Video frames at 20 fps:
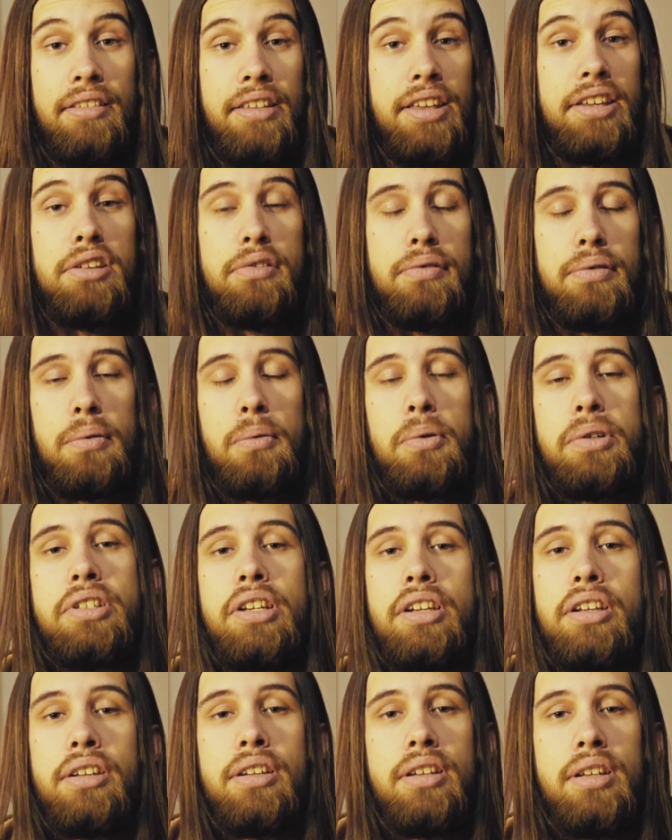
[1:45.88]
Thank you for
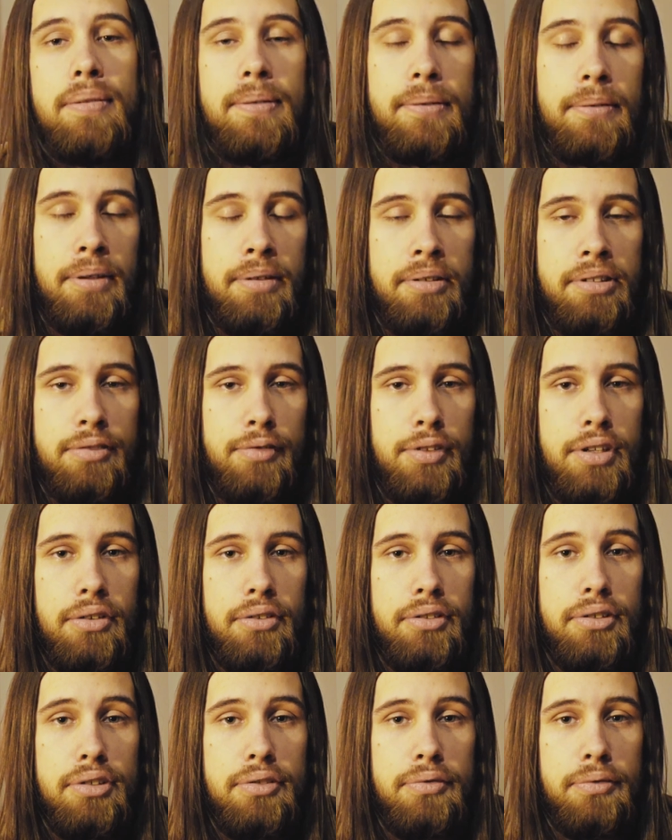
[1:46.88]
watching. If you found this
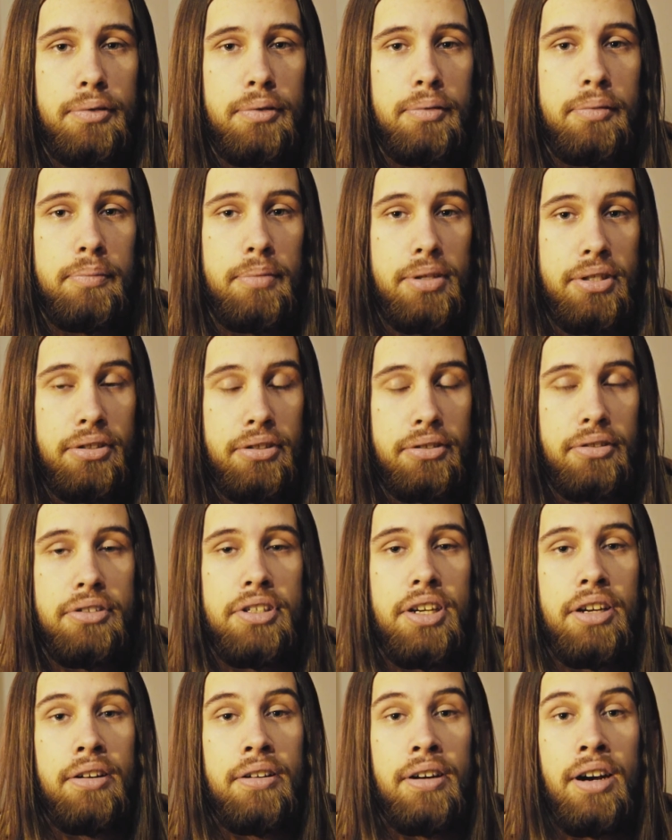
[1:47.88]
video useful, be sure to
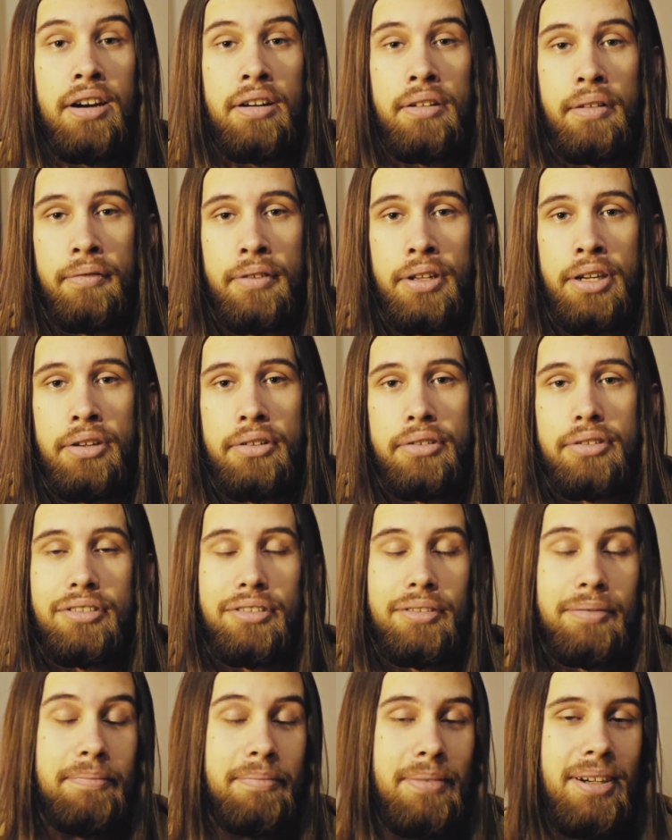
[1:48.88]
check our other videos.
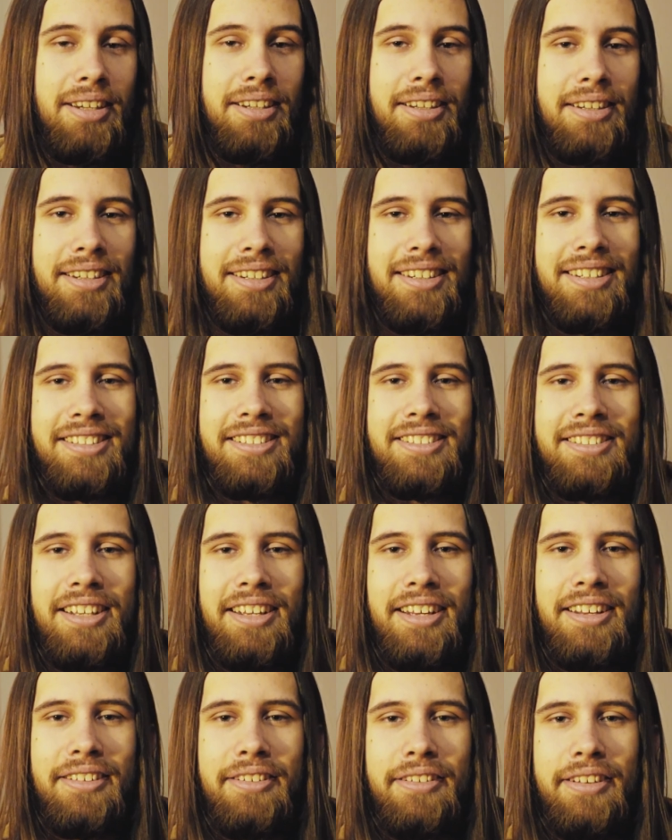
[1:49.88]
Bye, and
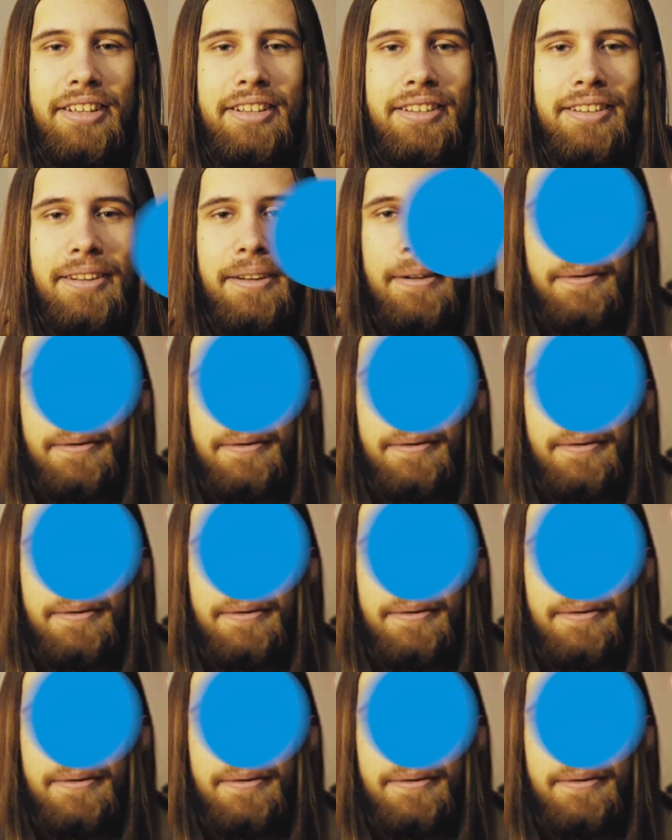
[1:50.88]
stay healthy.